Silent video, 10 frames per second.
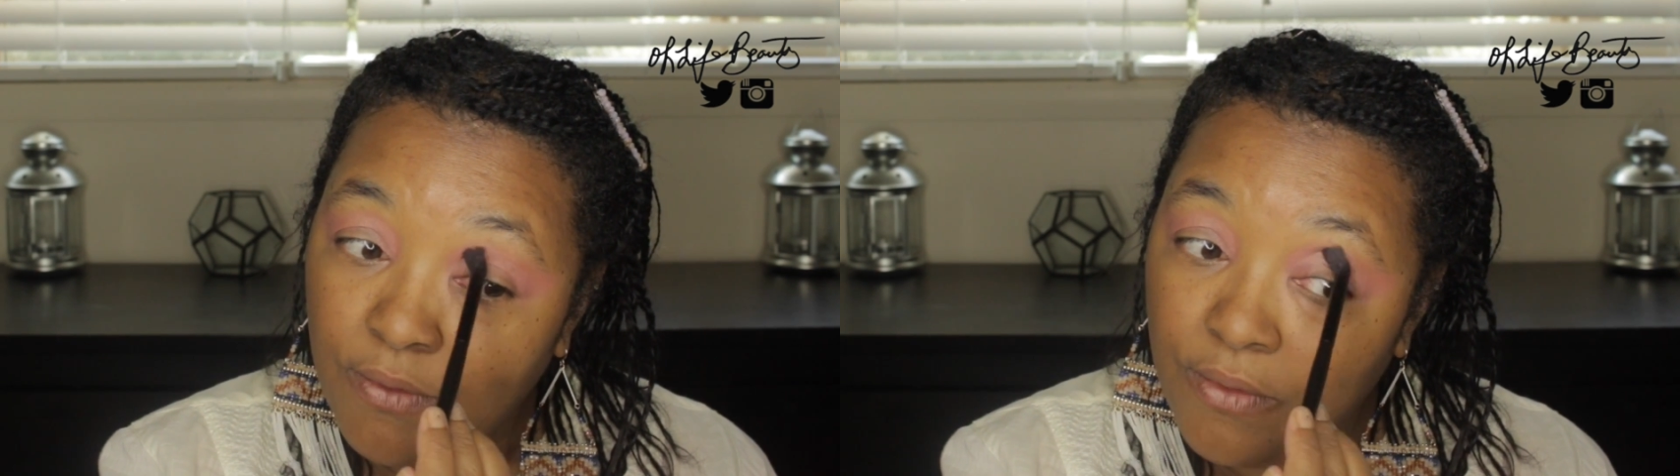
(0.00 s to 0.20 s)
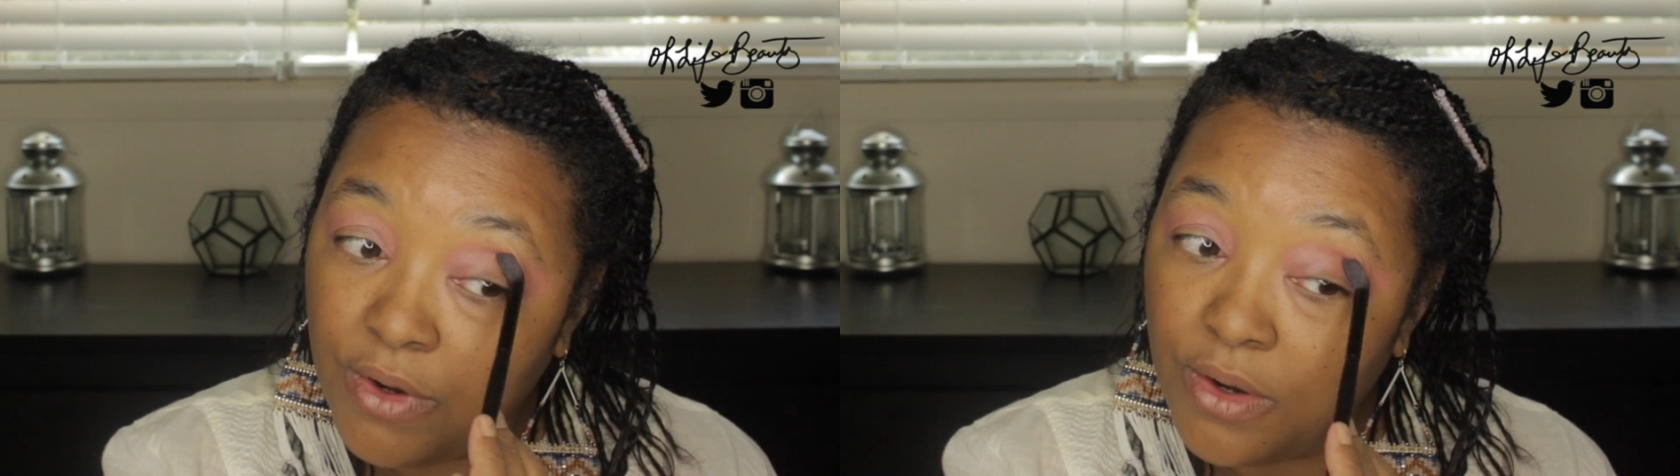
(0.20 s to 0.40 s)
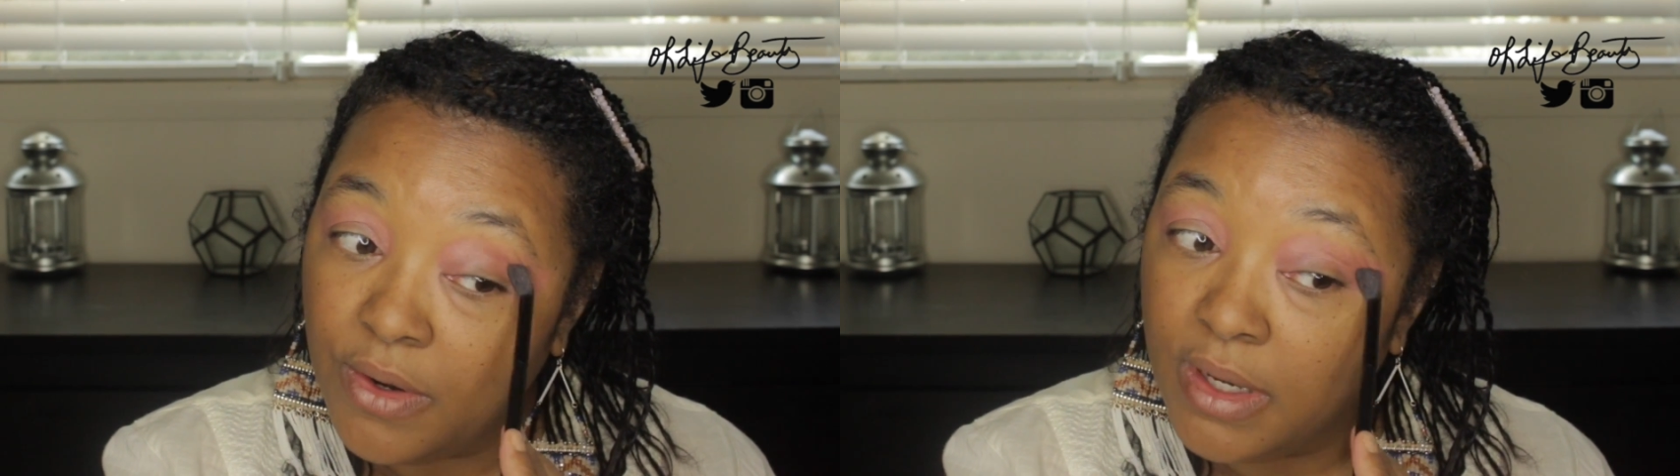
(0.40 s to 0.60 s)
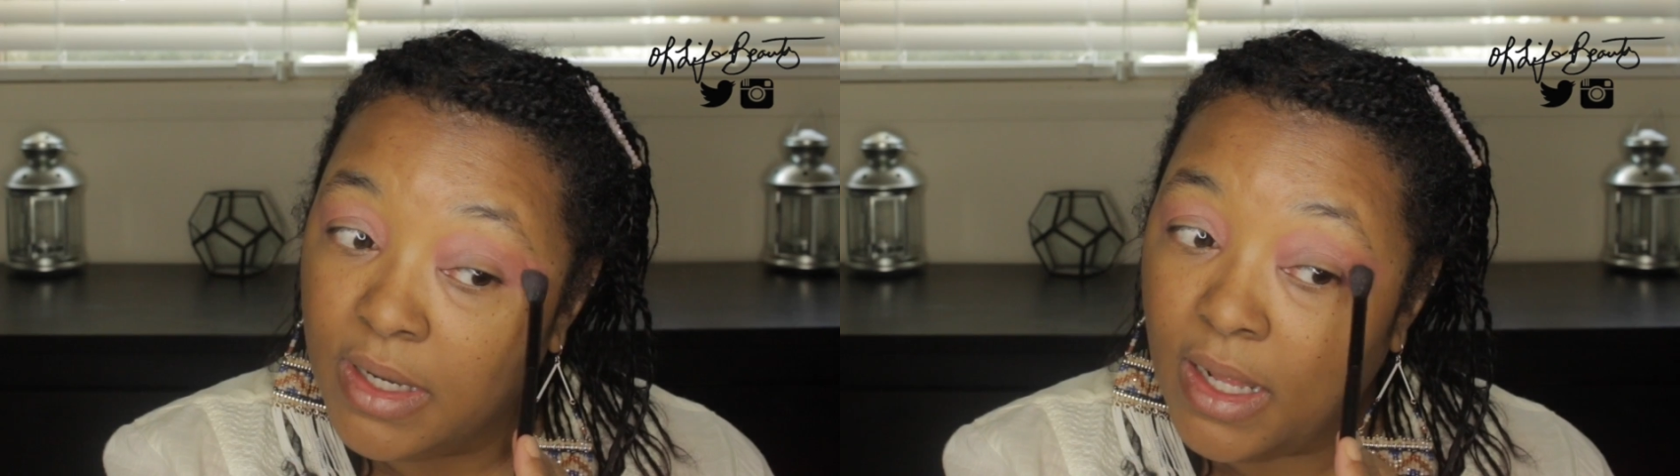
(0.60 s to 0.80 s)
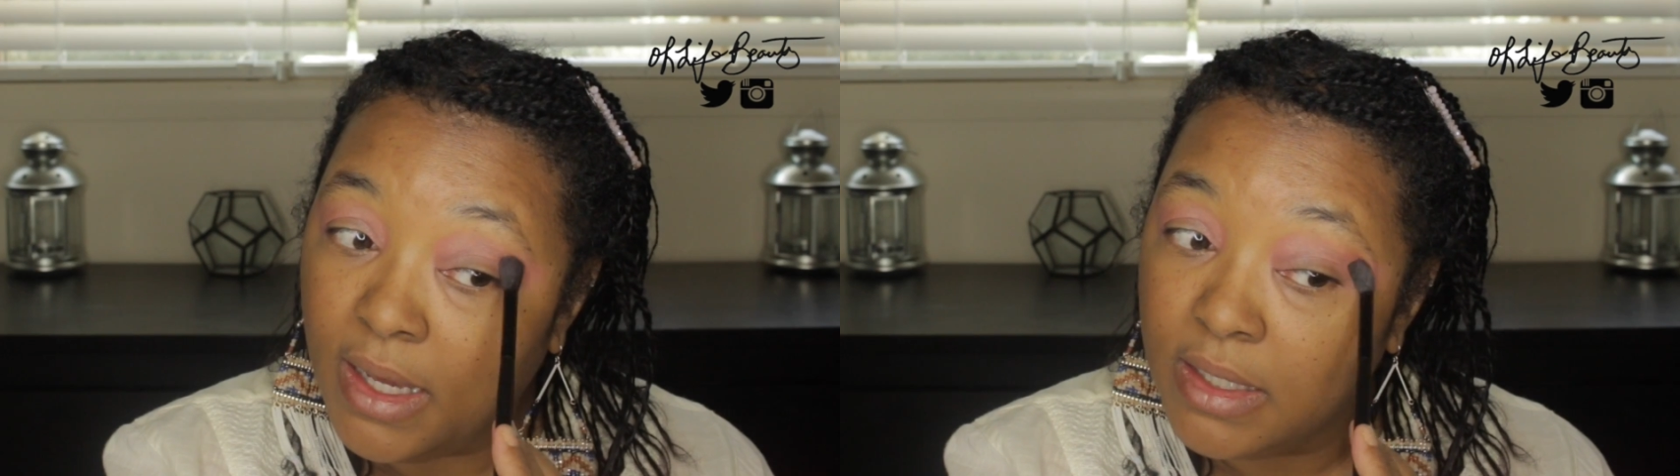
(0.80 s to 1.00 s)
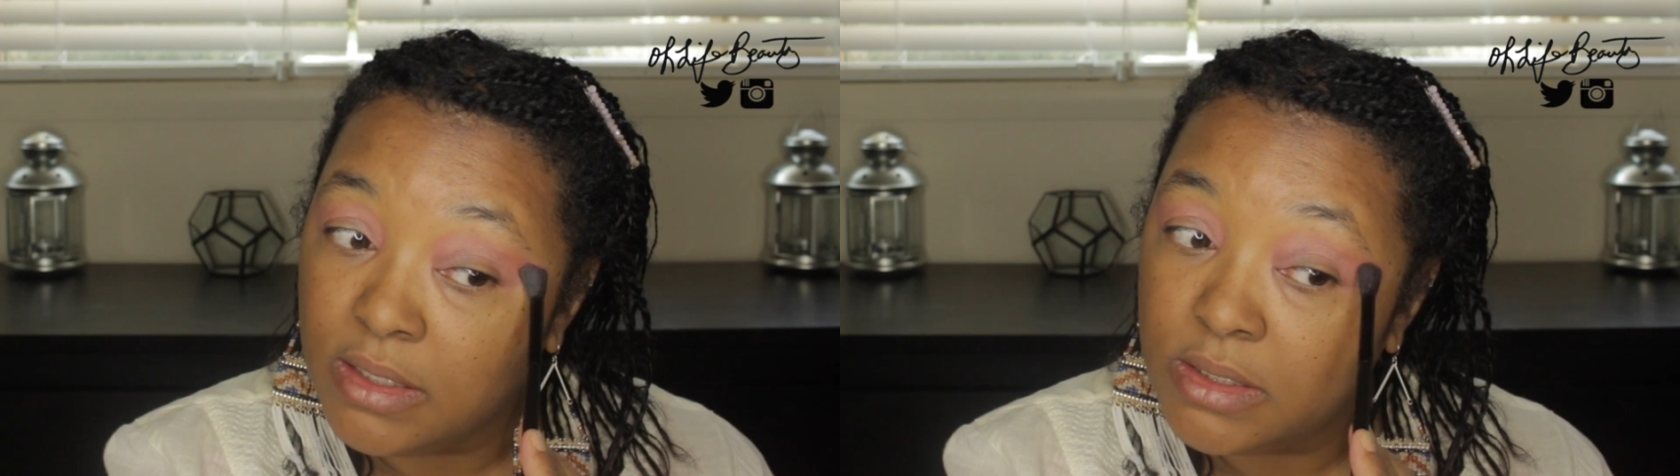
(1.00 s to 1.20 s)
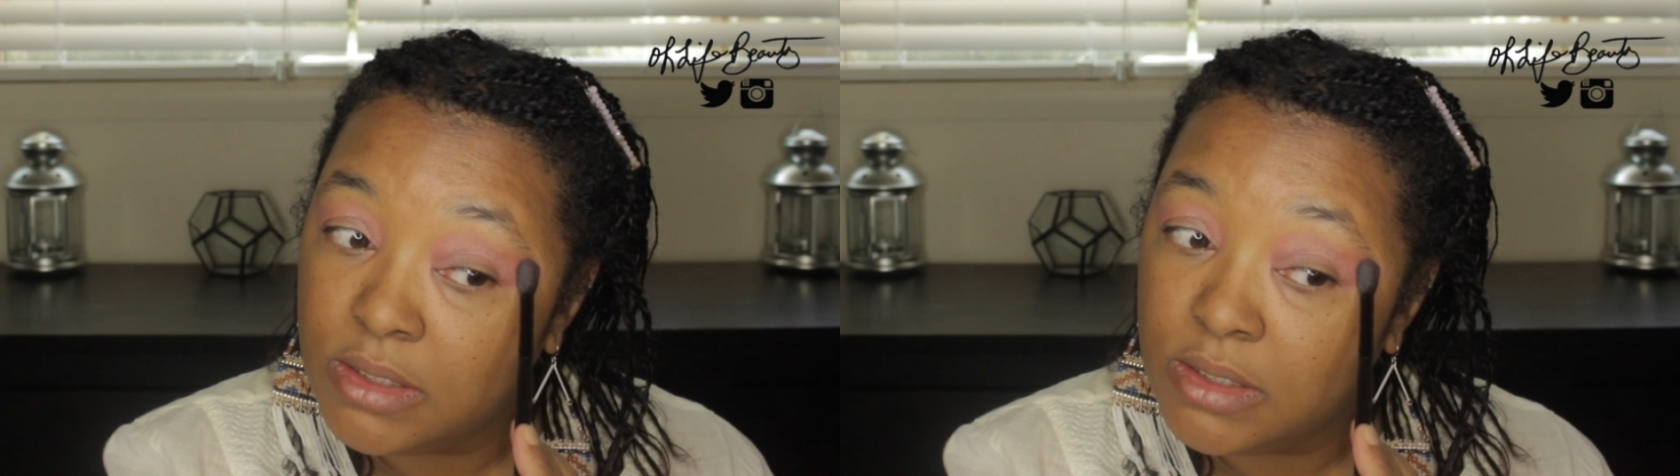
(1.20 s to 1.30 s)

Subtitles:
very nice